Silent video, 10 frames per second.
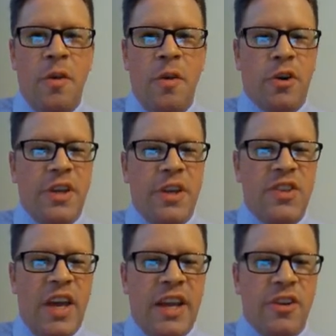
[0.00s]
Bernie
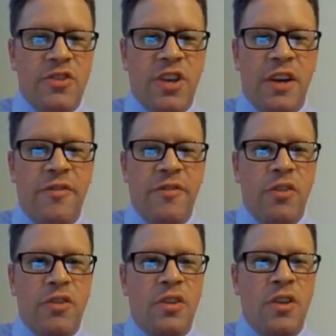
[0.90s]
Sanders got a
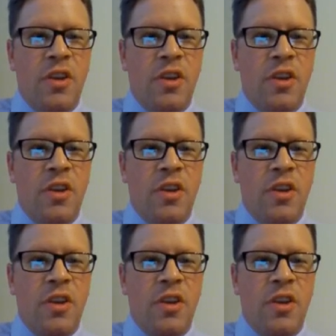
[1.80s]
vote,